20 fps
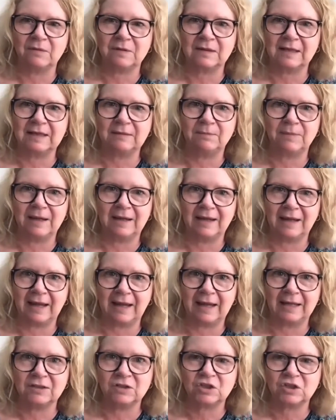It was led by
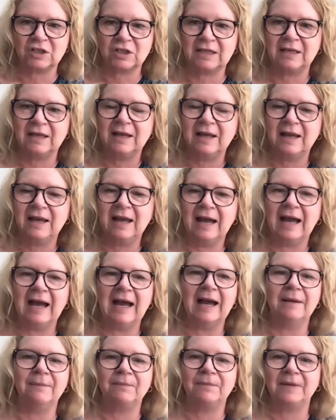Angie,
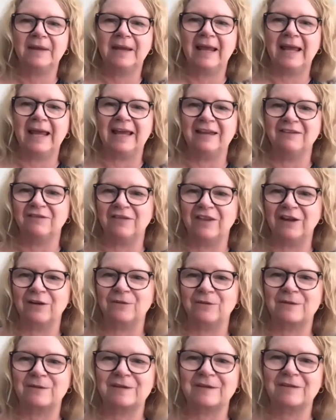and
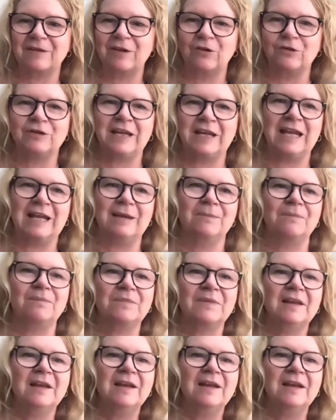there's their name.